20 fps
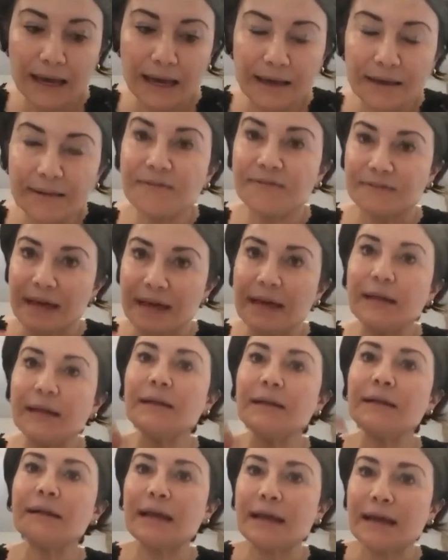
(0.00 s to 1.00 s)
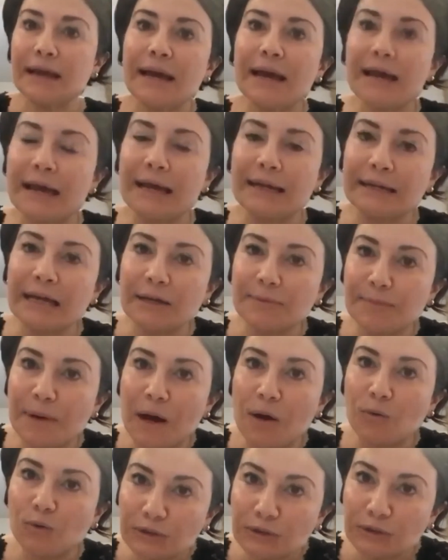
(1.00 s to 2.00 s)
then Nakba
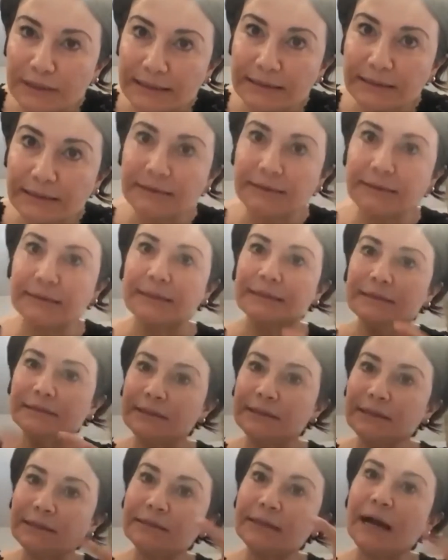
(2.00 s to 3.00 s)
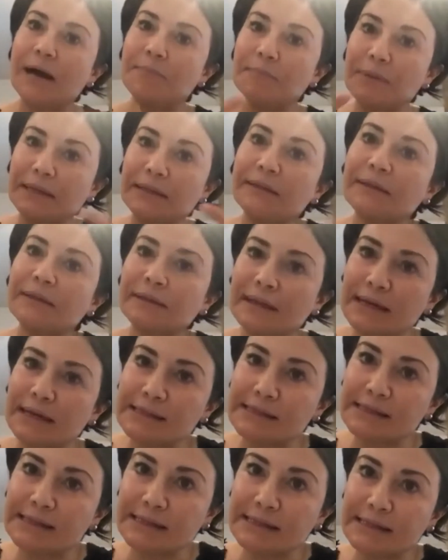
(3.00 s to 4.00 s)
wouldn't need a
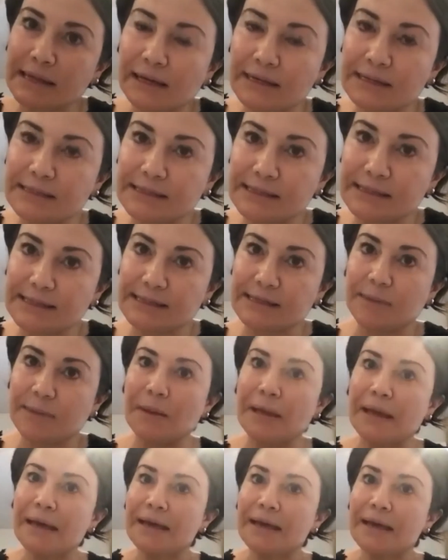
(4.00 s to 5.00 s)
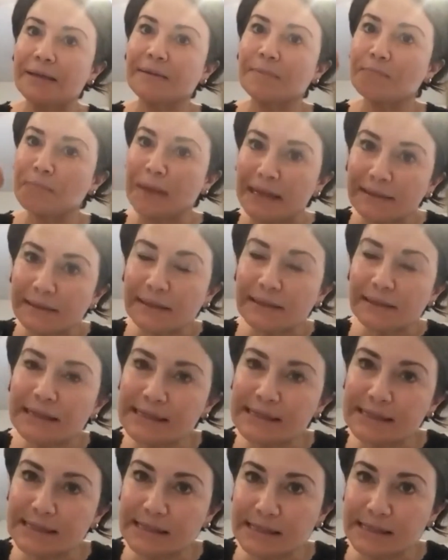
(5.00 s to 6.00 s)
maintenance system. The
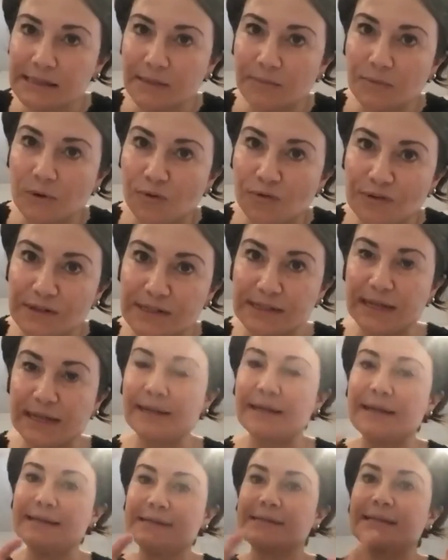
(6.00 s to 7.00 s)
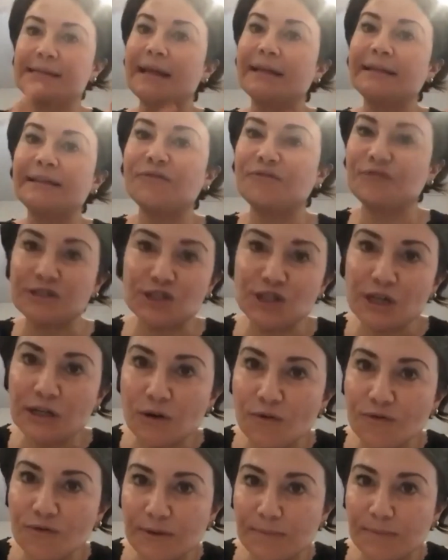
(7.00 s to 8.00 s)
maintenance system of Israel is division
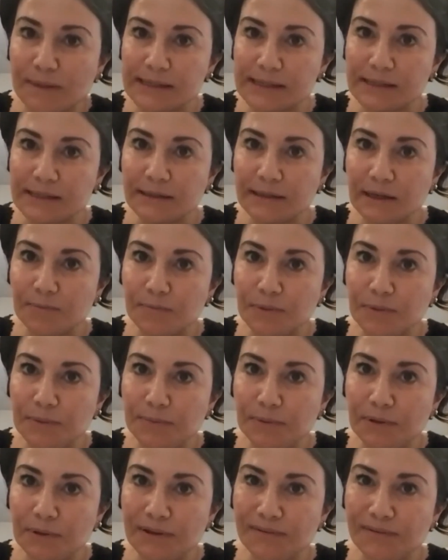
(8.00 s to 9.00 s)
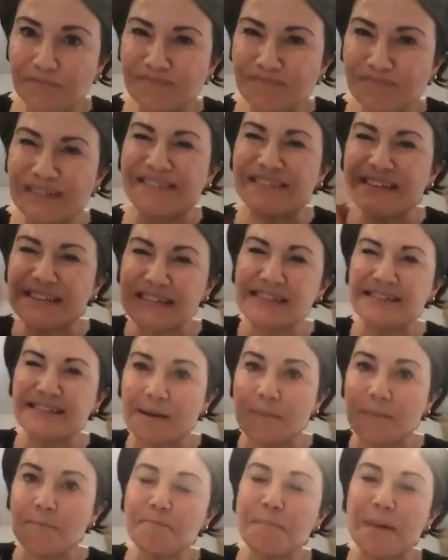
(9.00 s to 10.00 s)
of the Palestinian people. This is
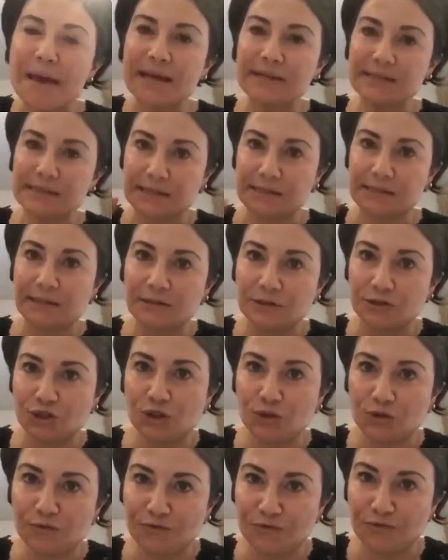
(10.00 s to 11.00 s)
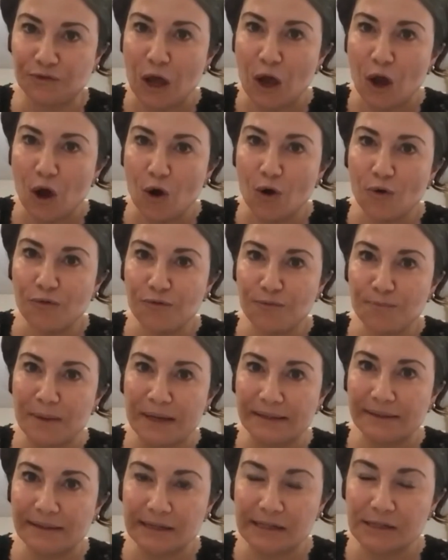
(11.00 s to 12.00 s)
the main strategy of
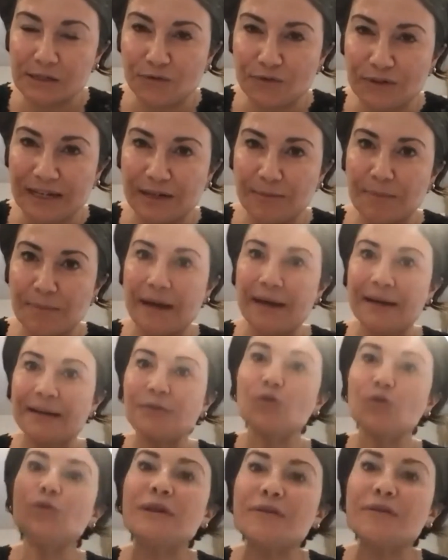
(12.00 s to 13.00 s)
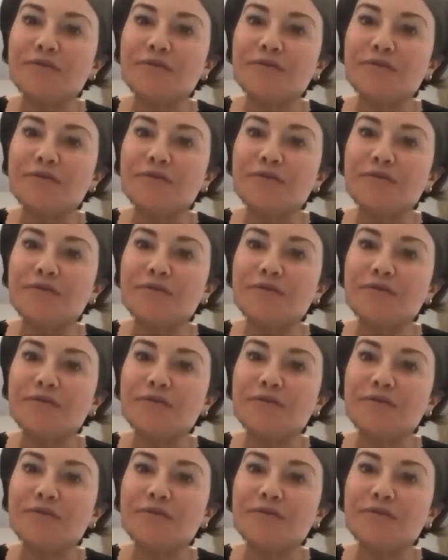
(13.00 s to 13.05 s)
maintenance of Nakba, to